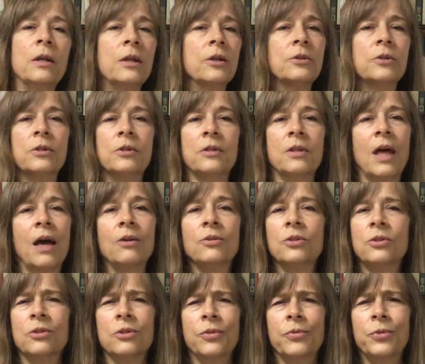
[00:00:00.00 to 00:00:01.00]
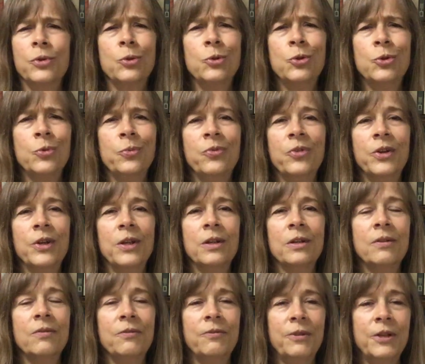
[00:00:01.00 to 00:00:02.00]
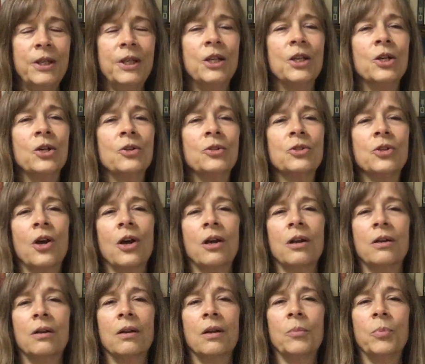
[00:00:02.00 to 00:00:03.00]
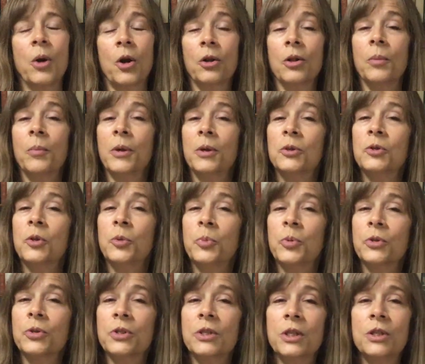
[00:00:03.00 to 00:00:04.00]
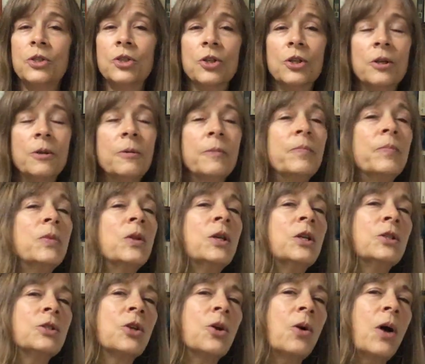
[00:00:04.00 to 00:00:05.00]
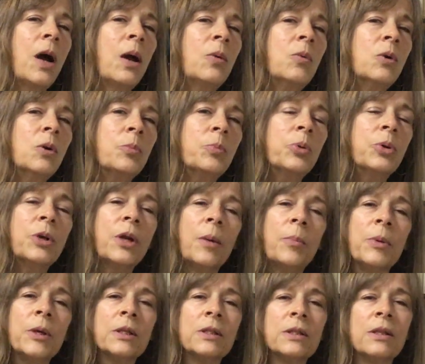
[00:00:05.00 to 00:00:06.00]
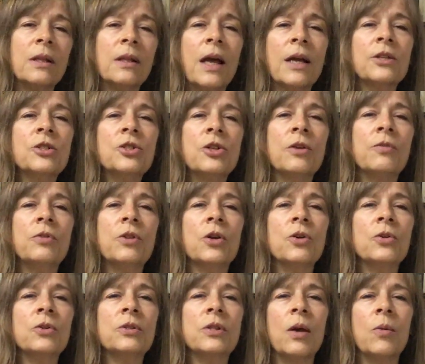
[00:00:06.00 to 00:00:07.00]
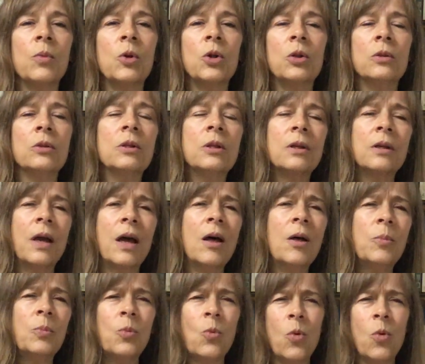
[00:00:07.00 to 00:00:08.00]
there's thousands of YouTube videos on parliamentary procedure. So I will put up a selection of those that will help